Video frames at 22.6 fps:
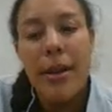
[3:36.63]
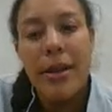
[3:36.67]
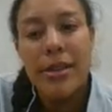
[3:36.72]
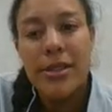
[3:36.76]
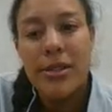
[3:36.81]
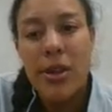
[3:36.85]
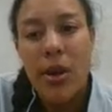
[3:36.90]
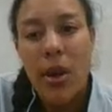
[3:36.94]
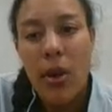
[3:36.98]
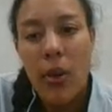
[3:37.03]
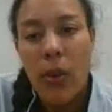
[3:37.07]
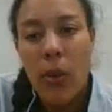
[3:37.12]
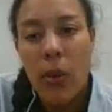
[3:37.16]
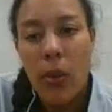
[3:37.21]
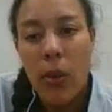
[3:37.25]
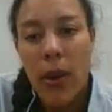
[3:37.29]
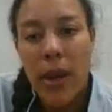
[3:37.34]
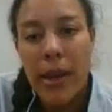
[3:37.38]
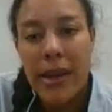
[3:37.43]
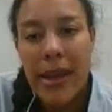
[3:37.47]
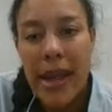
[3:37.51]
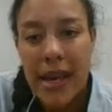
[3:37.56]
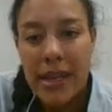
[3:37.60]

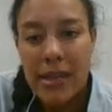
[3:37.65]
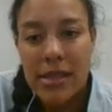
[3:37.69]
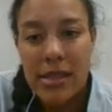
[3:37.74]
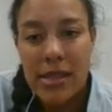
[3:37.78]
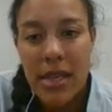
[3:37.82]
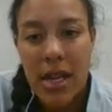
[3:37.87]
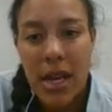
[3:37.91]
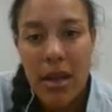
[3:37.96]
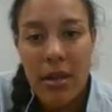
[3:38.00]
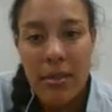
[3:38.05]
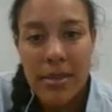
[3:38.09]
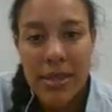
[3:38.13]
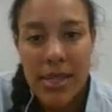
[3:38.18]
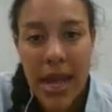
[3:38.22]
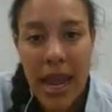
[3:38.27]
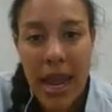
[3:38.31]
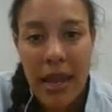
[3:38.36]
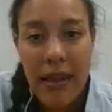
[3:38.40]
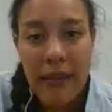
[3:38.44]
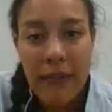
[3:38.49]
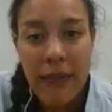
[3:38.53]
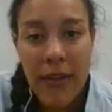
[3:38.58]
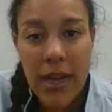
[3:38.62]
So next comes
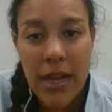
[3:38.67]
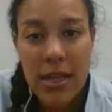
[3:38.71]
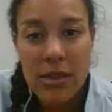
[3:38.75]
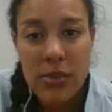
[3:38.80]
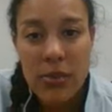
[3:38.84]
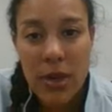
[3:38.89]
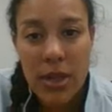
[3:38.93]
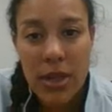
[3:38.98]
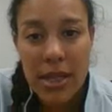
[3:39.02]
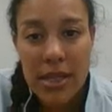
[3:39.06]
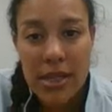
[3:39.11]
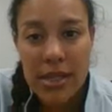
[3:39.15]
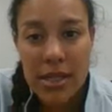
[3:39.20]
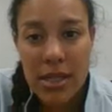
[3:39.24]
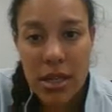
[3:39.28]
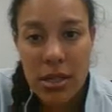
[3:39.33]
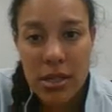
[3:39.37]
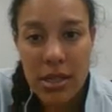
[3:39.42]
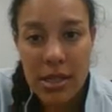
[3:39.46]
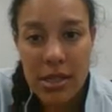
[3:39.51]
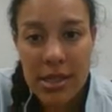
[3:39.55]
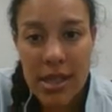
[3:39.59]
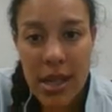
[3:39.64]
anaphase, where they
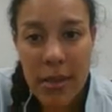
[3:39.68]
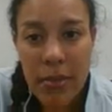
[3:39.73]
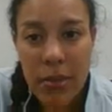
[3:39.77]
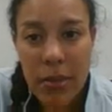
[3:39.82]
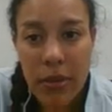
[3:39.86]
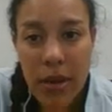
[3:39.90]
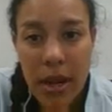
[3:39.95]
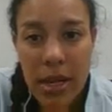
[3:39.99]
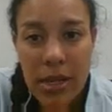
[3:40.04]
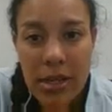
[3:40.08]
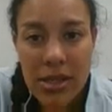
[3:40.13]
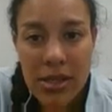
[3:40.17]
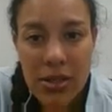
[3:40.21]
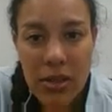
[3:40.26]
start to separate.